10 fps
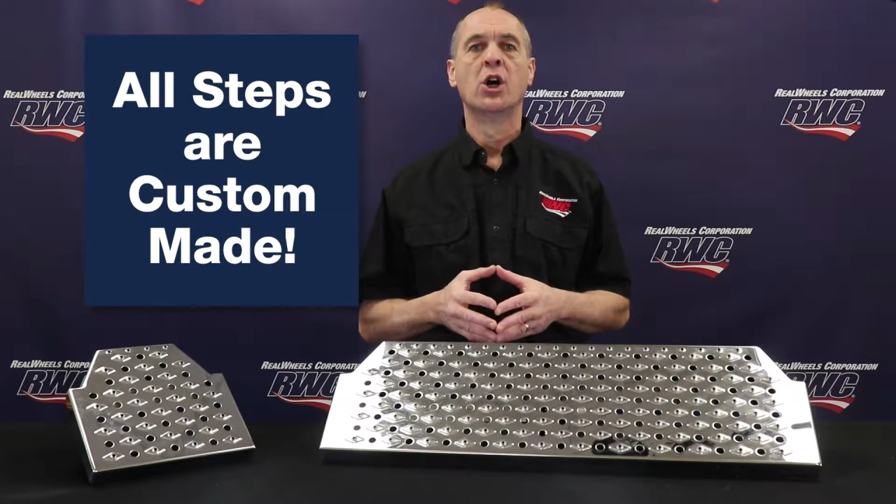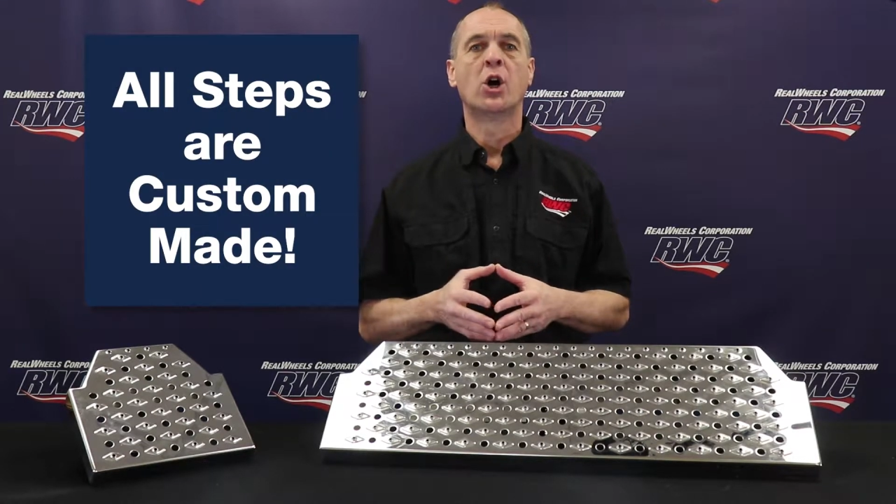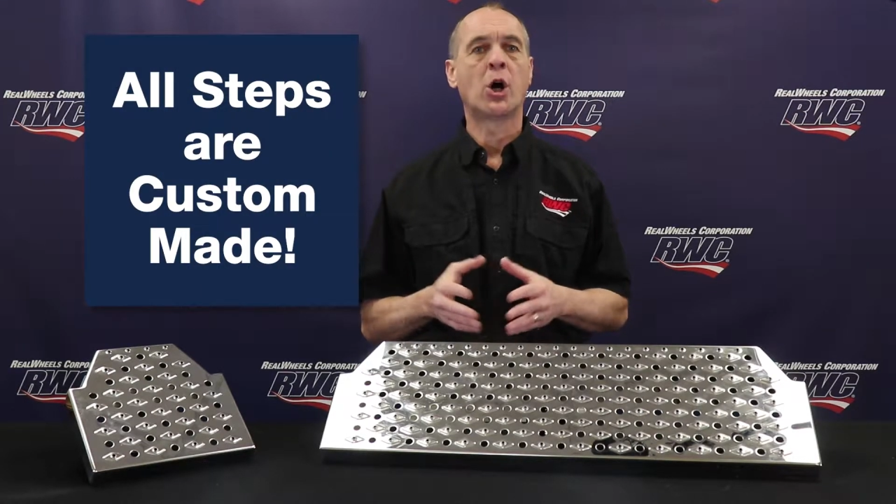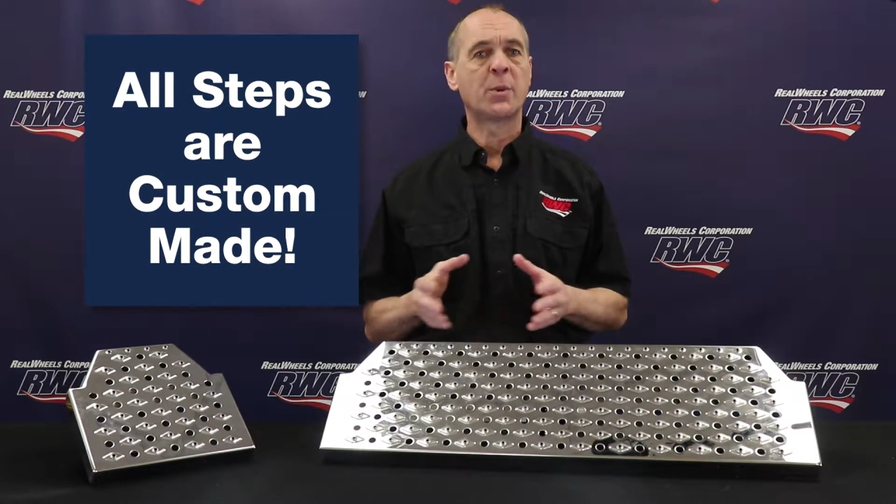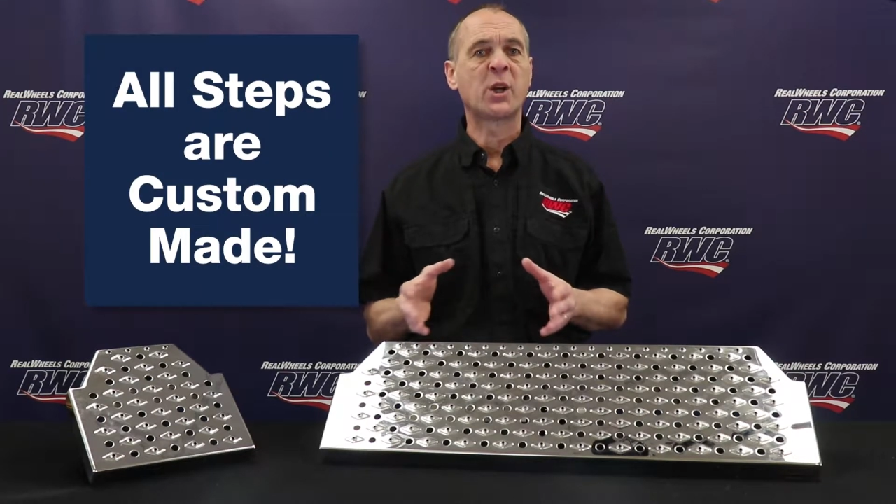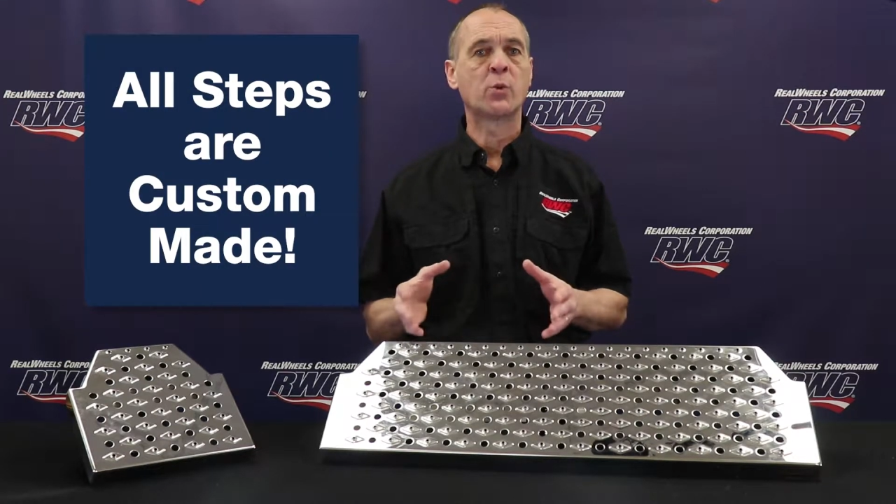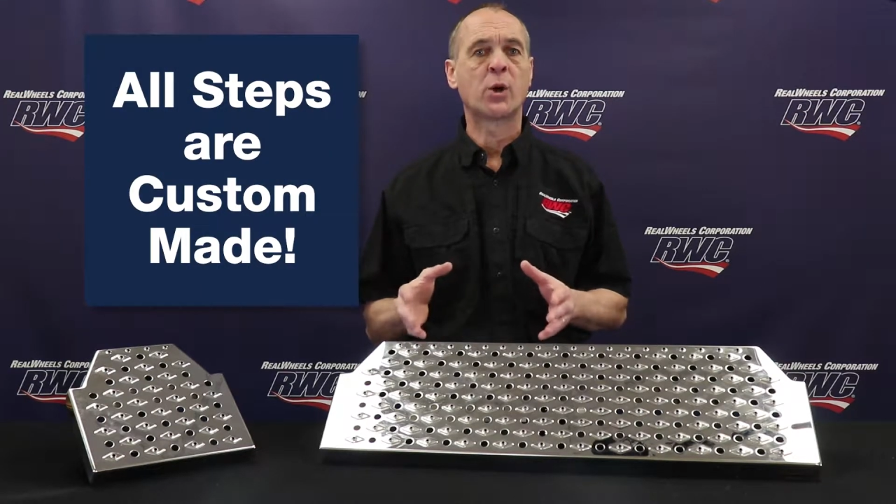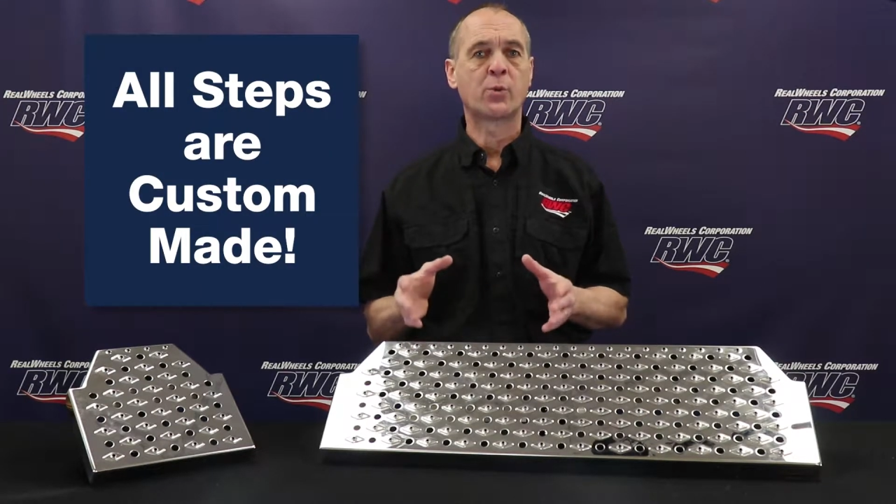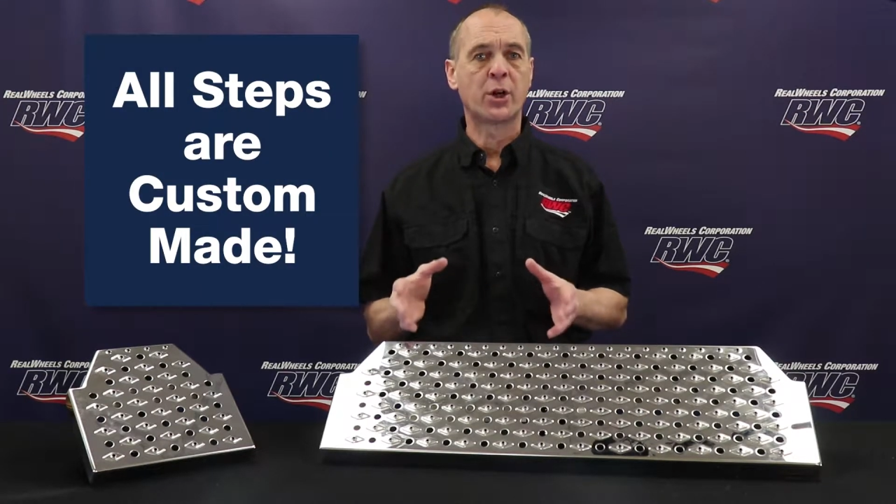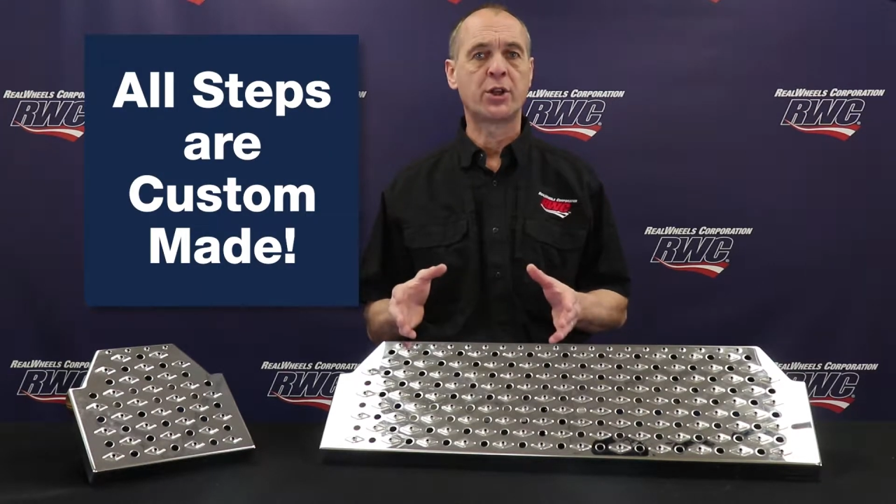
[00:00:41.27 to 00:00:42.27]
or we can
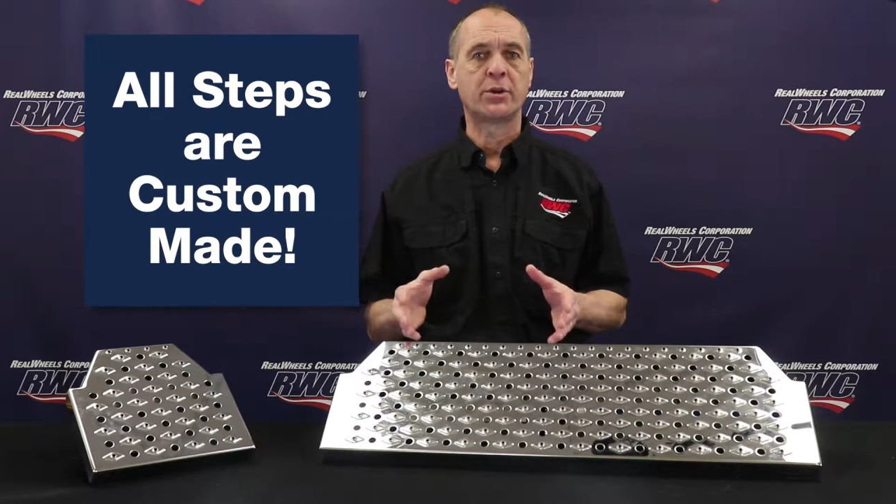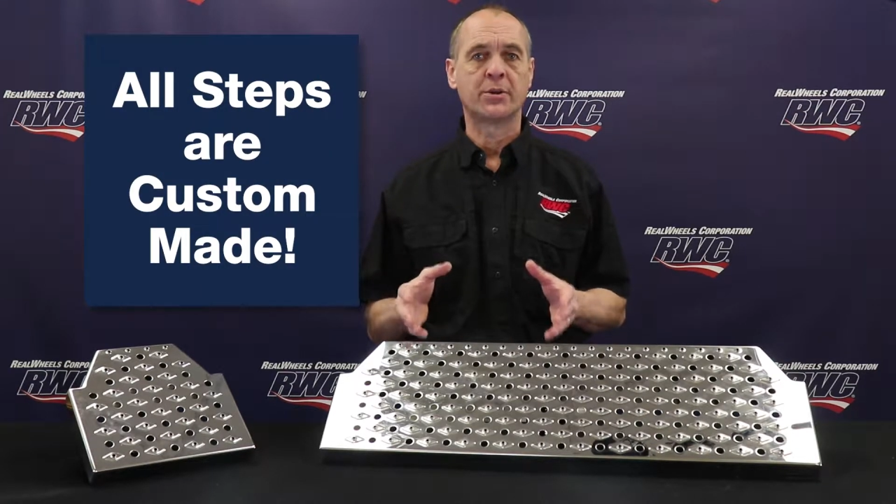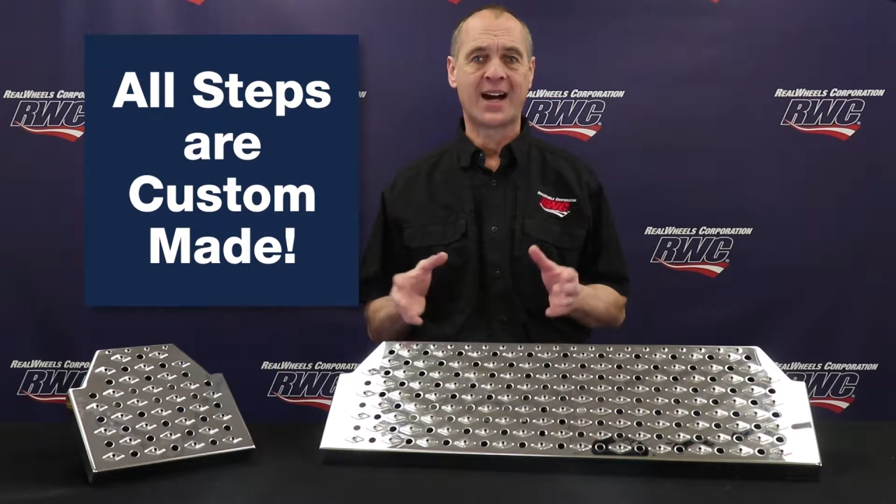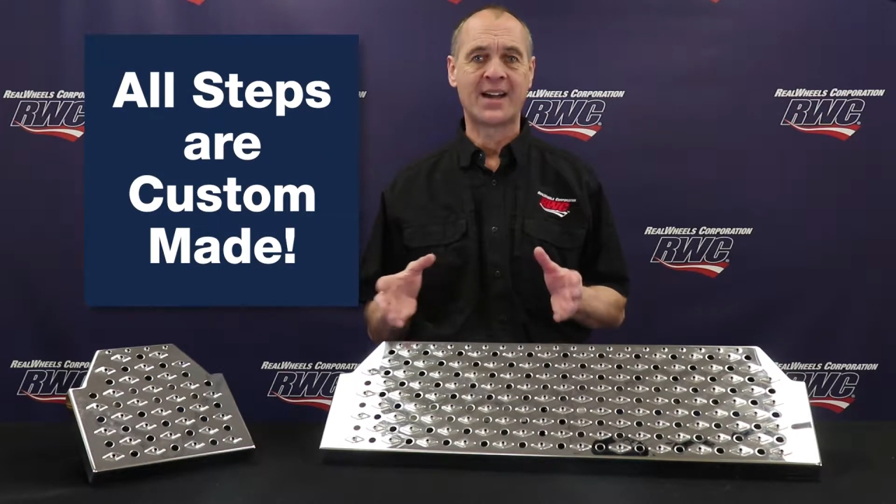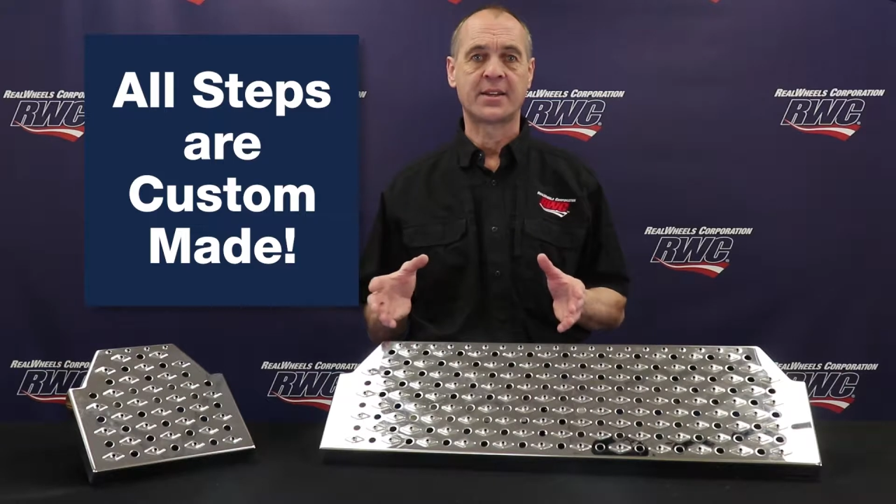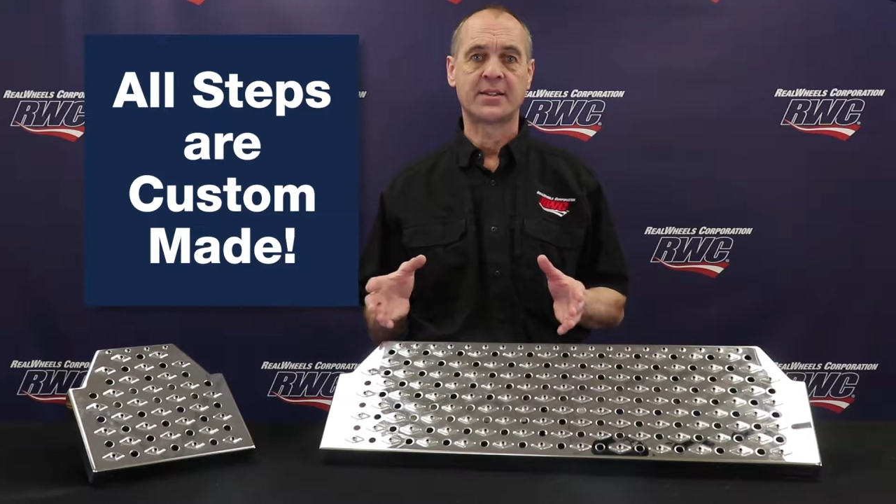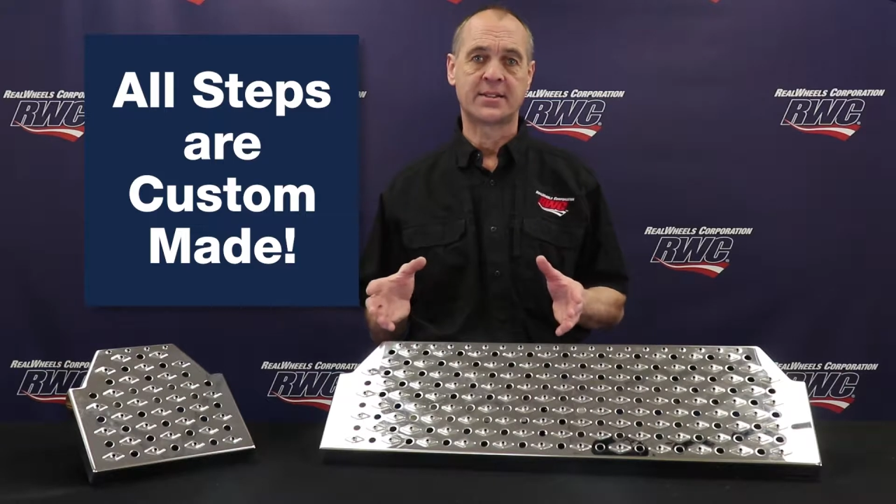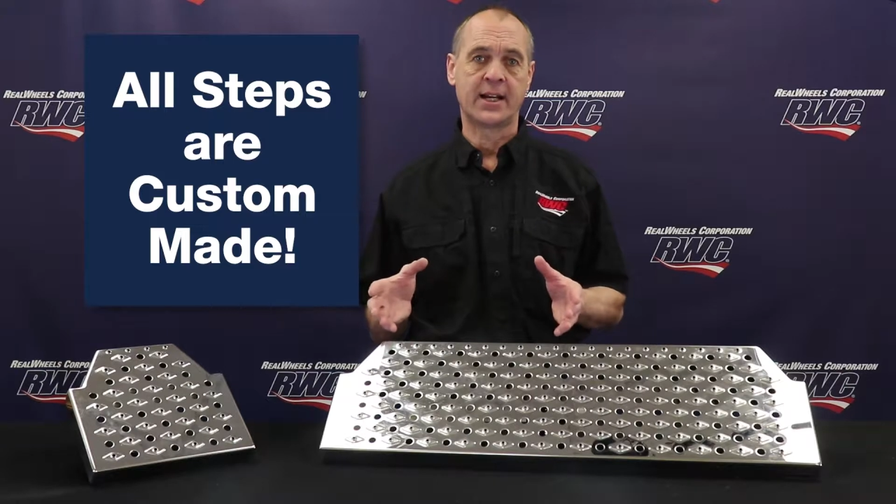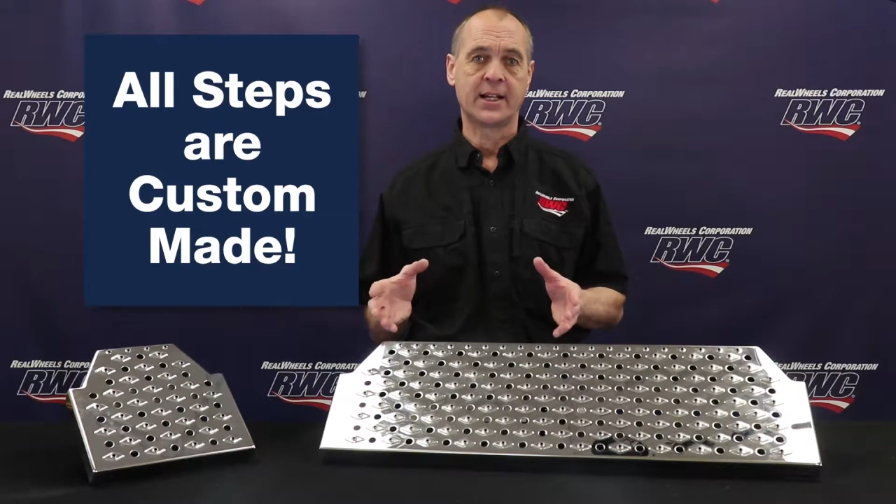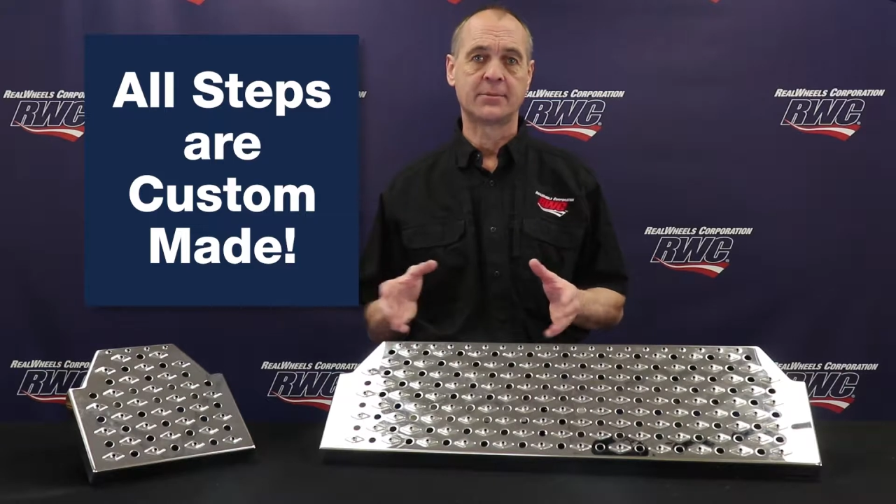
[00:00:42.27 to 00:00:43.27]
work with you on the
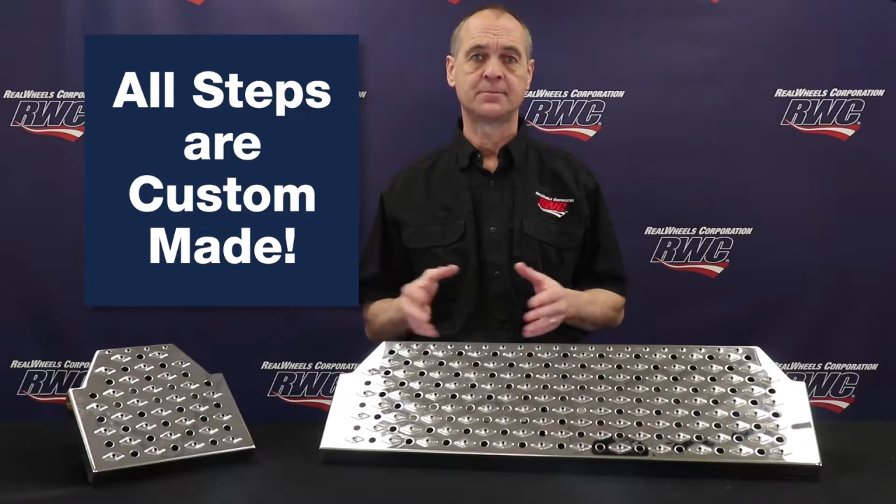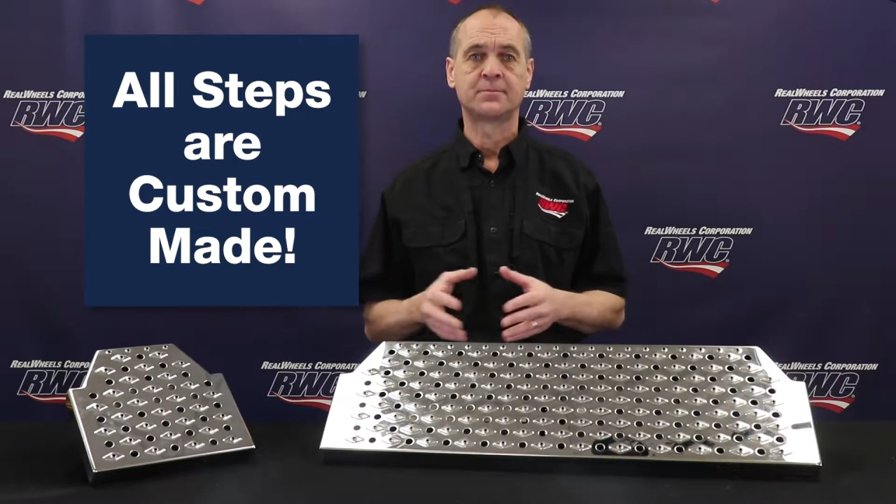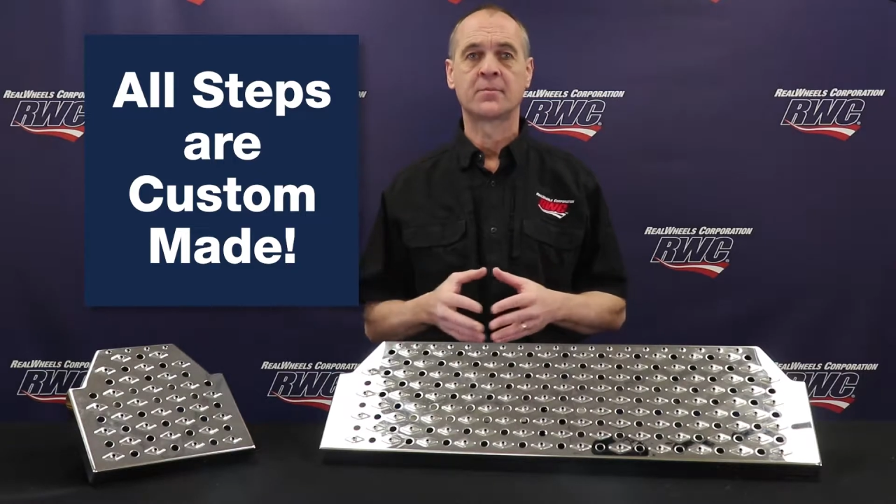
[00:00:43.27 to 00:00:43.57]
design.